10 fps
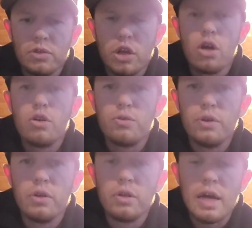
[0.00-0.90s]

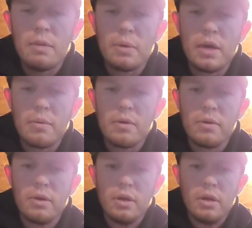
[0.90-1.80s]
Gunnersville, Alabama,
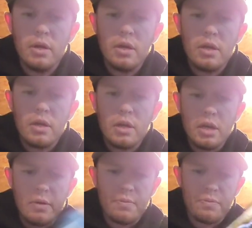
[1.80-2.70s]
and
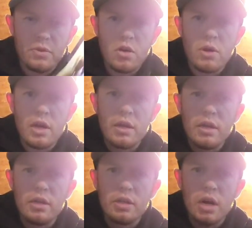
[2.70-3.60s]
go down
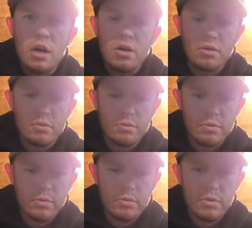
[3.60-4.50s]
there and talk.
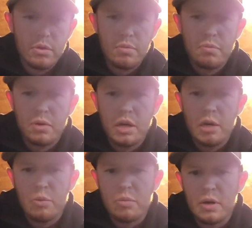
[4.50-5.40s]
Meet
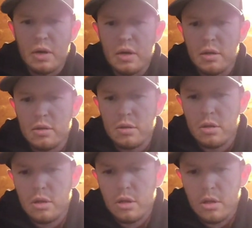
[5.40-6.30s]
up with my
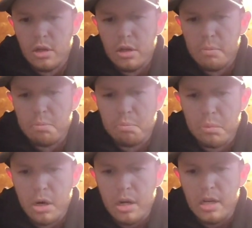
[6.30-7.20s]

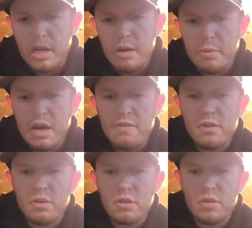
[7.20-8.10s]
buddy Tim
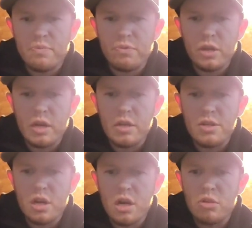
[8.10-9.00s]
Evans at
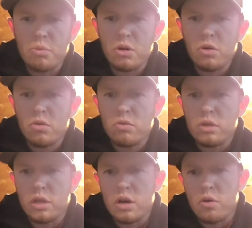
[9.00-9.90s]
Scottsboro,
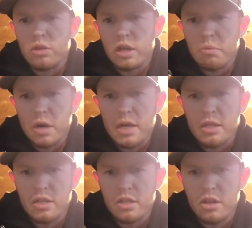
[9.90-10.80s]
and always get
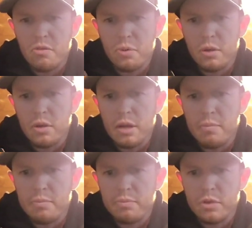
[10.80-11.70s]
baits and stuff. But
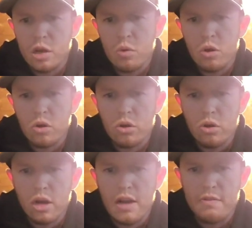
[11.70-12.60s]
I'm no longer
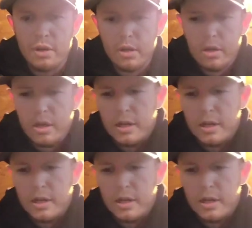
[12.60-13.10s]
gonna have to.